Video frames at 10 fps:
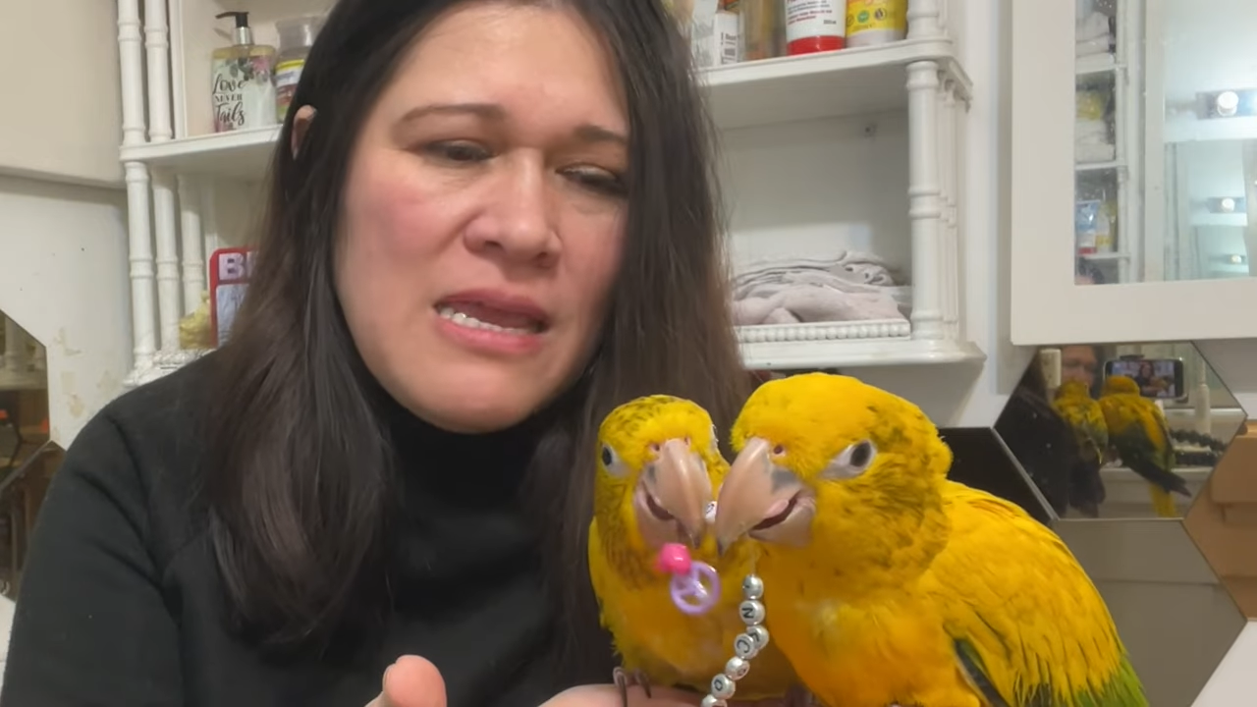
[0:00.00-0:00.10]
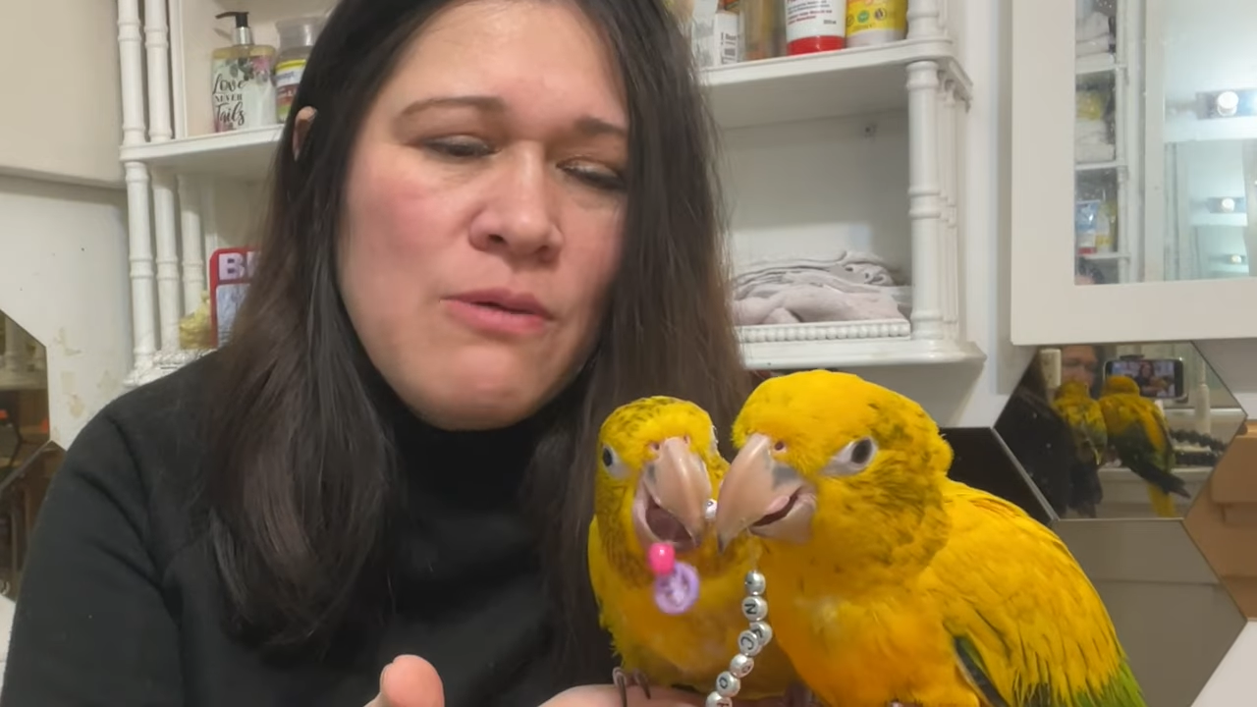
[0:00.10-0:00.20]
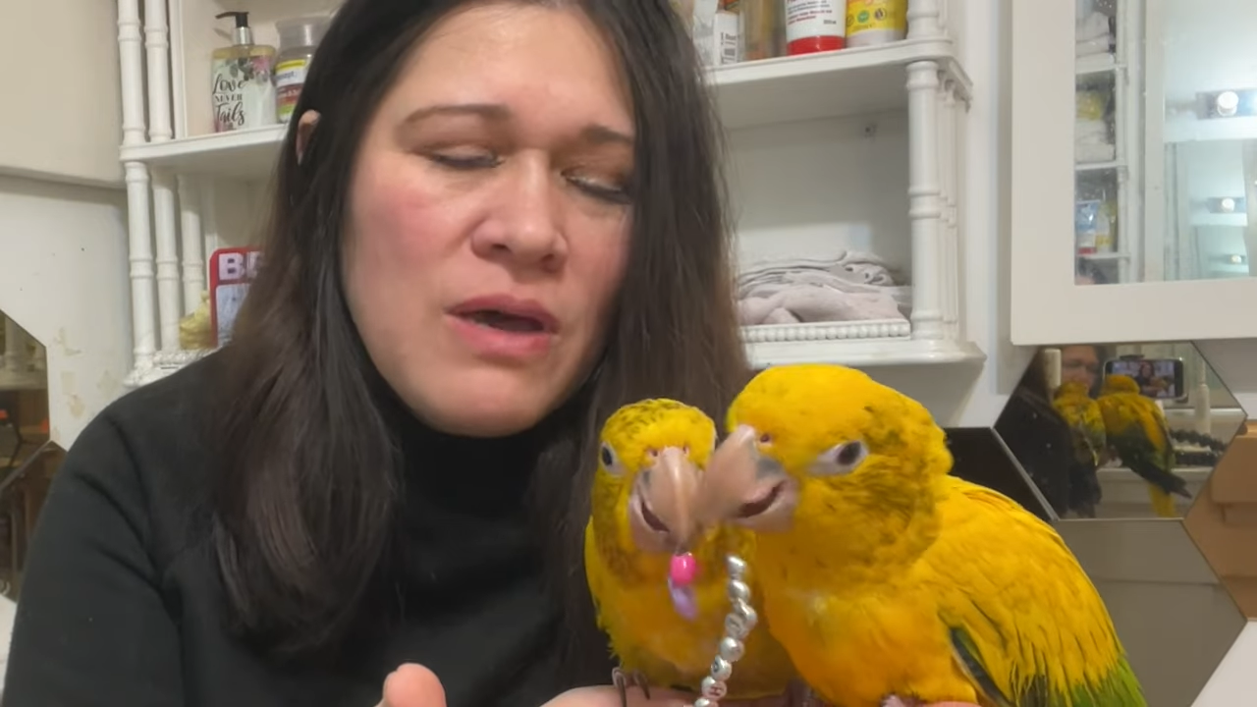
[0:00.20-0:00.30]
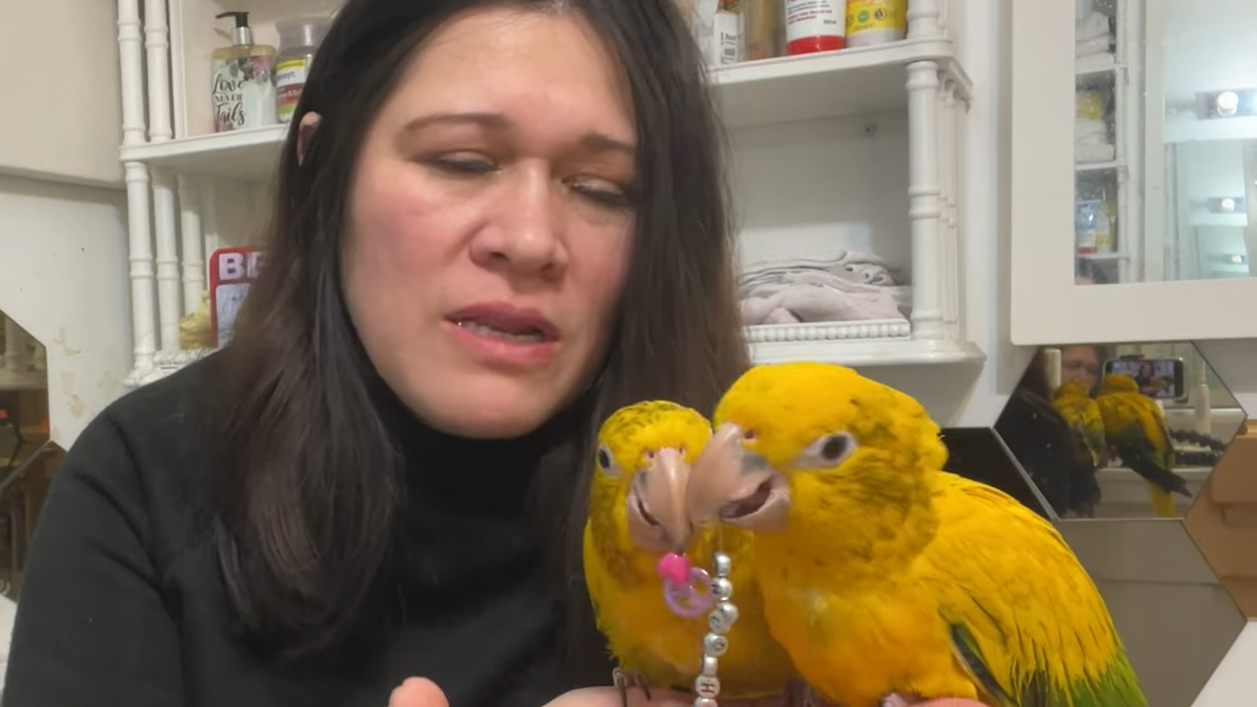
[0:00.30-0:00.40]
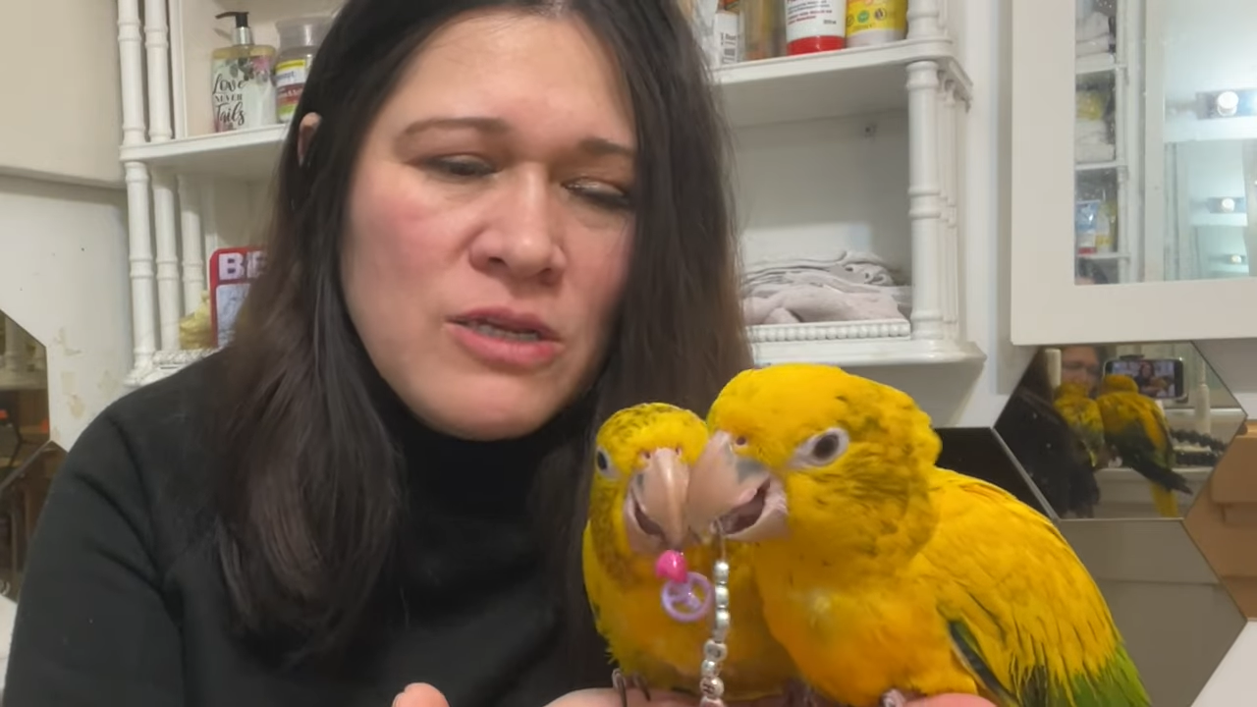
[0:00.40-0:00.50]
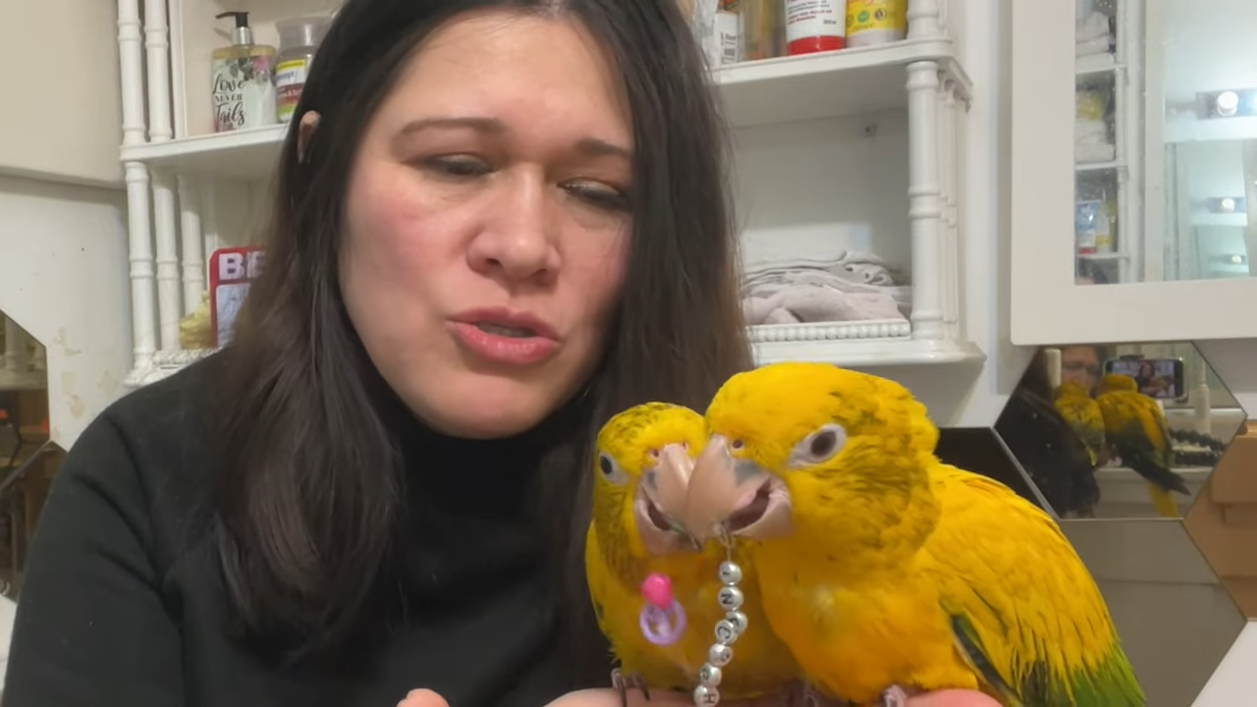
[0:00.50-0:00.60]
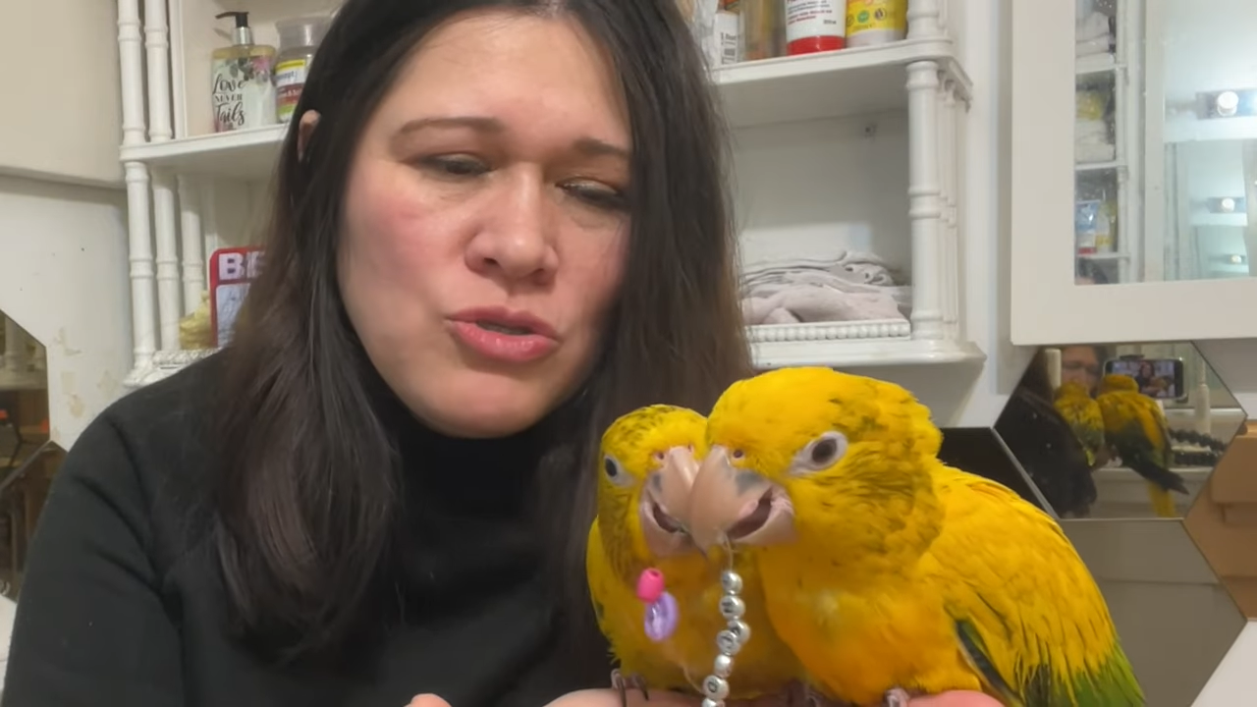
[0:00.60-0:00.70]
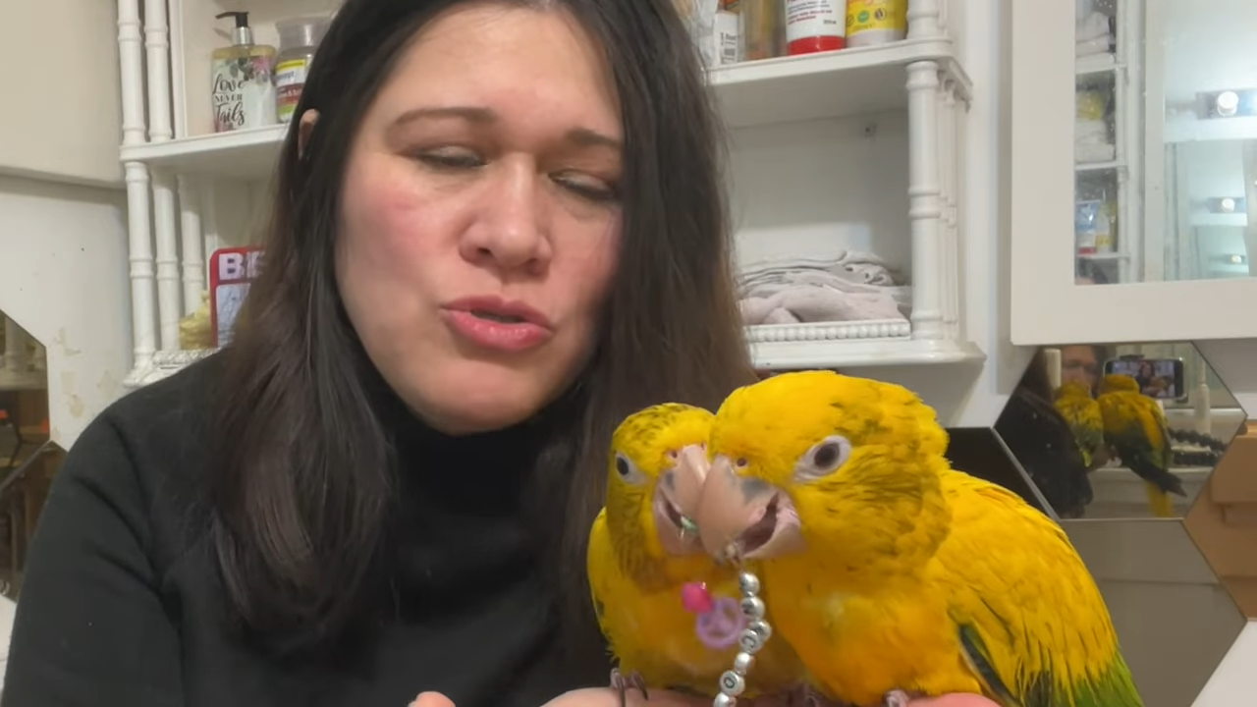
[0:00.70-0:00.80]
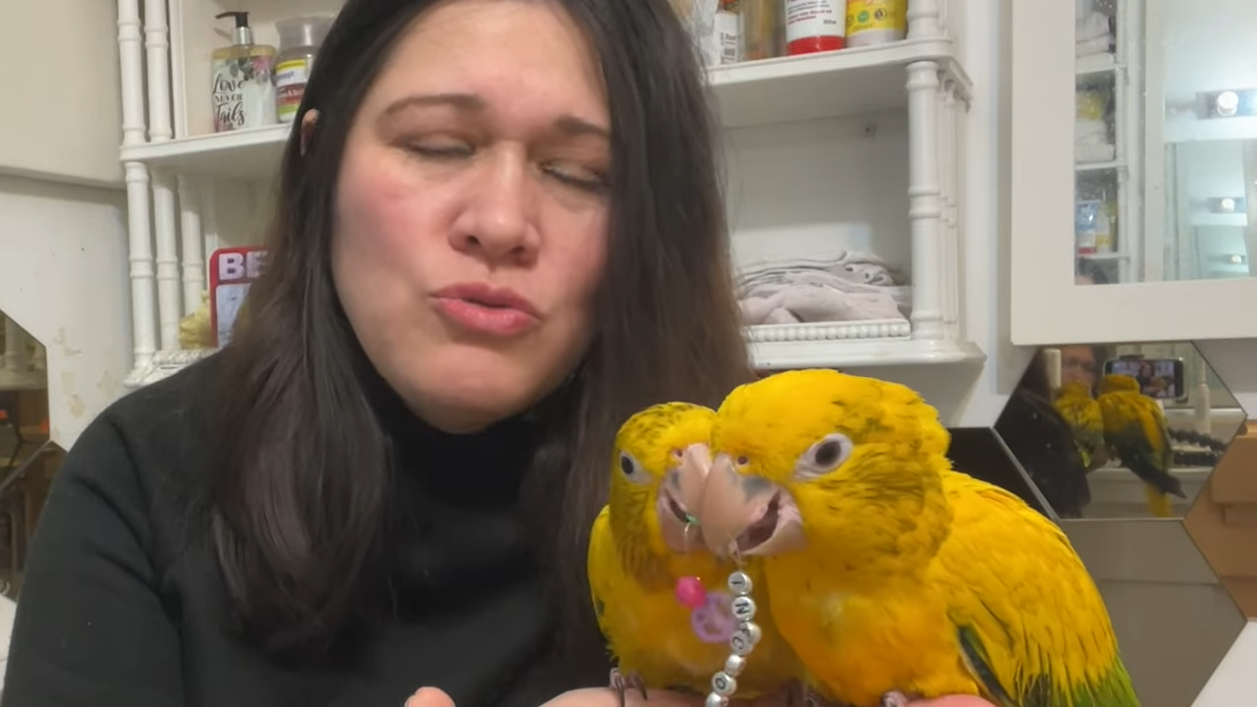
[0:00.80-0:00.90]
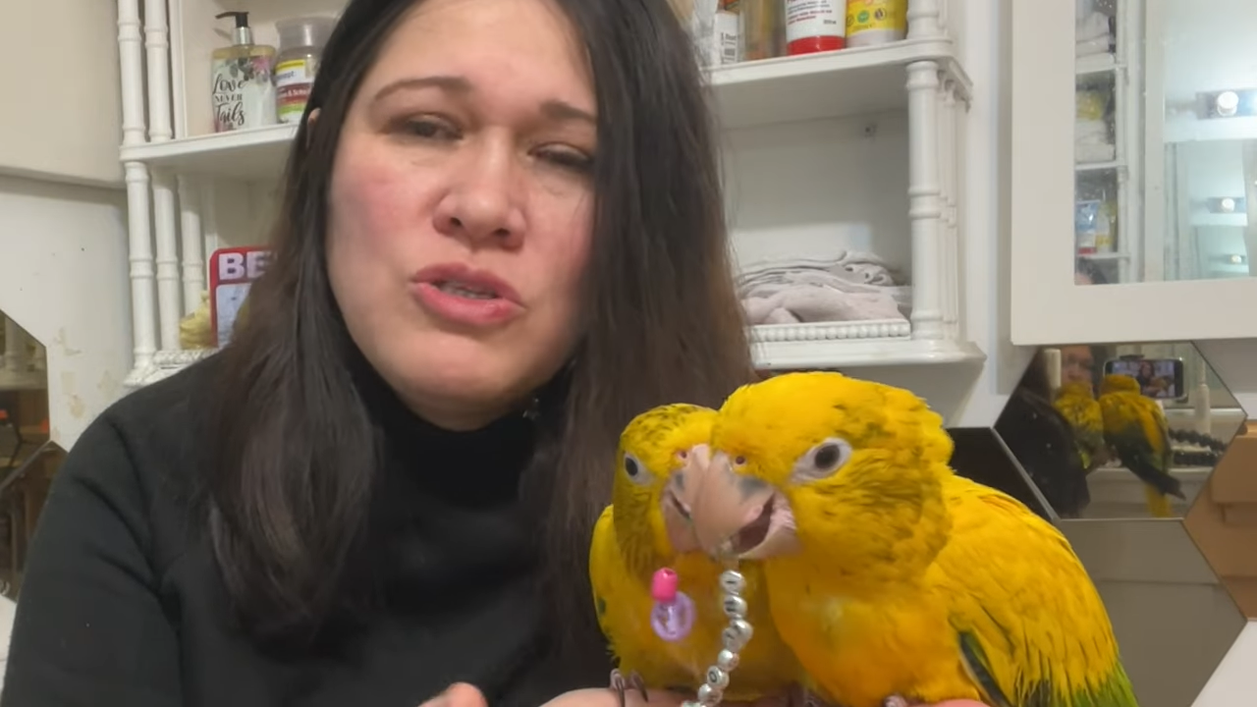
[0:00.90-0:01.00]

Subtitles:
he wanted to do